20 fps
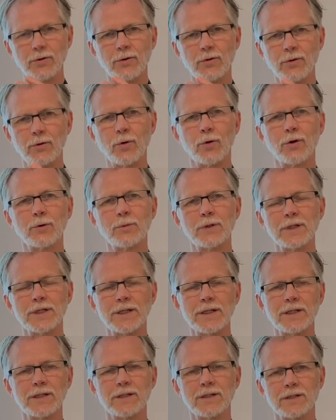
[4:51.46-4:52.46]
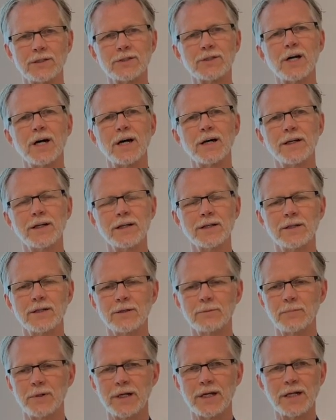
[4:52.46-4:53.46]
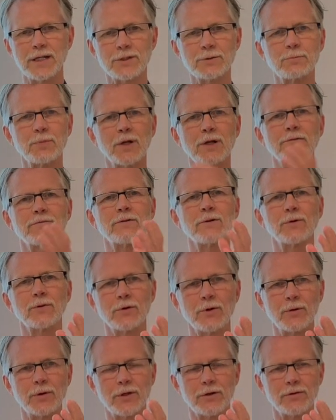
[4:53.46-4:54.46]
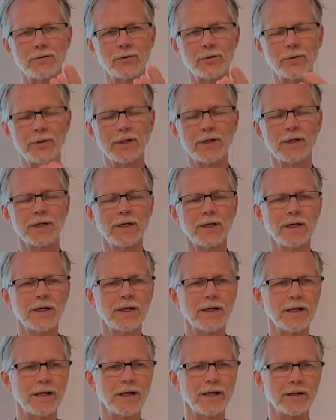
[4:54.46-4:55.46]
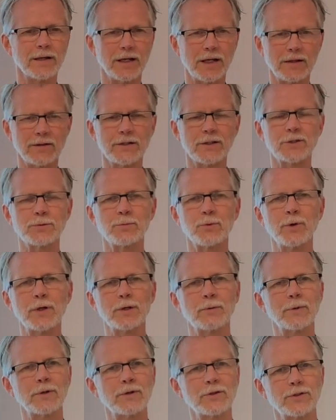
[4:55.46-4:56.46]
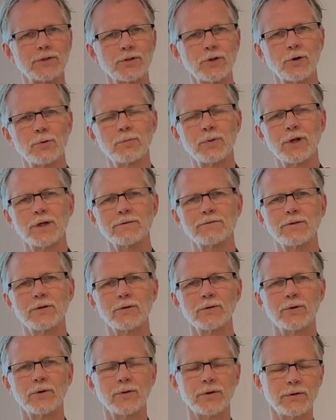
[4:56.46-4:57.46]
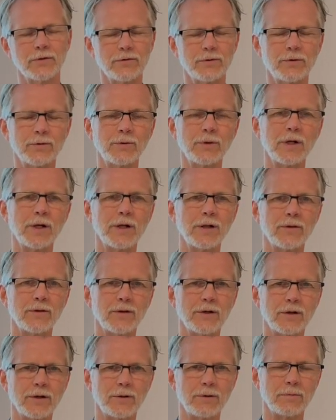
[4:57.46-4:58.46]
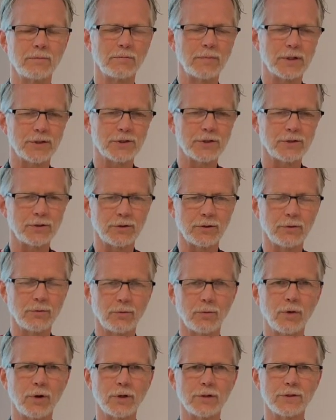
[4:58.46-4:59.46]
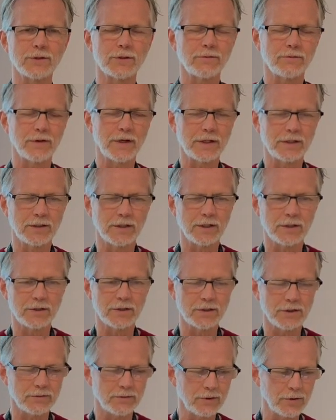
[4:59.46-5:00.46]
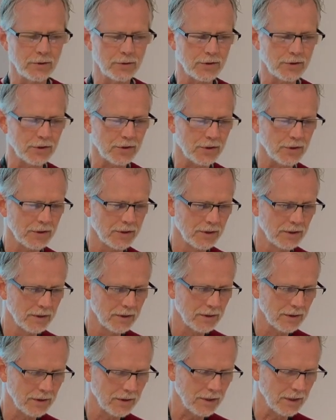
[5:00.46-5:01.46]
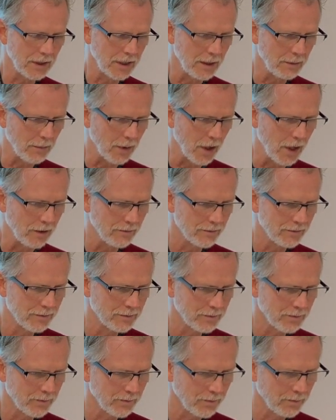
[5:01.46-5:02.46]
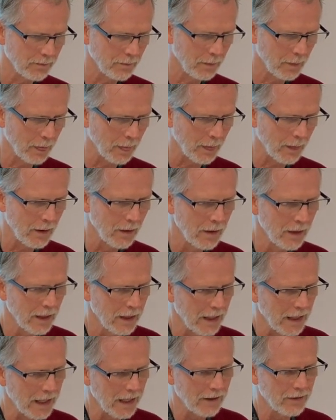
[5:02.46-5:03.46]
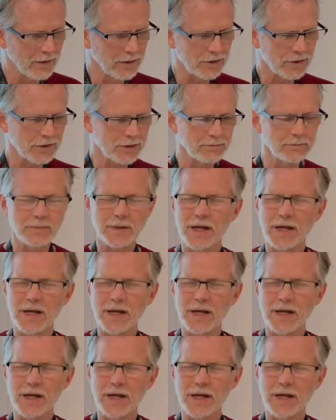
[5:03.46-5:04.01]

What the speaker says: normally tonic but has blood flow going through it. And at this point, when there's no blood flow going through, the muscular walls of that ductus venosus clamp off. And this